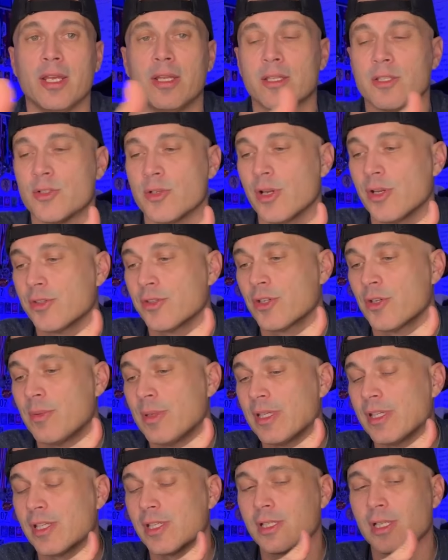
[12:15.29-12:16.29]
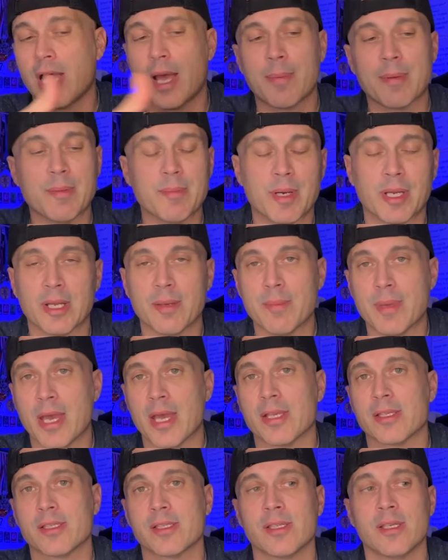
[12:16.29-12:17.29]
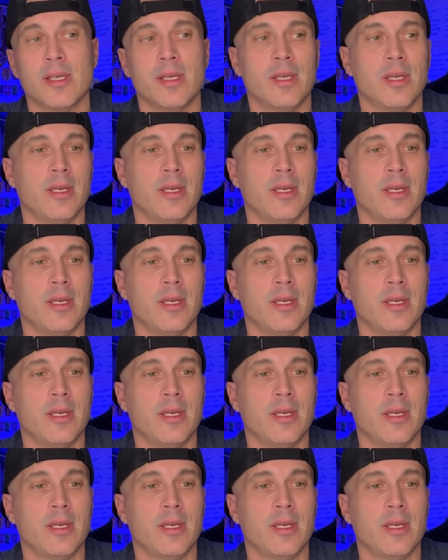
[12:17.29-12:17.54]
The trails are going to be a sloppy, muddy mess.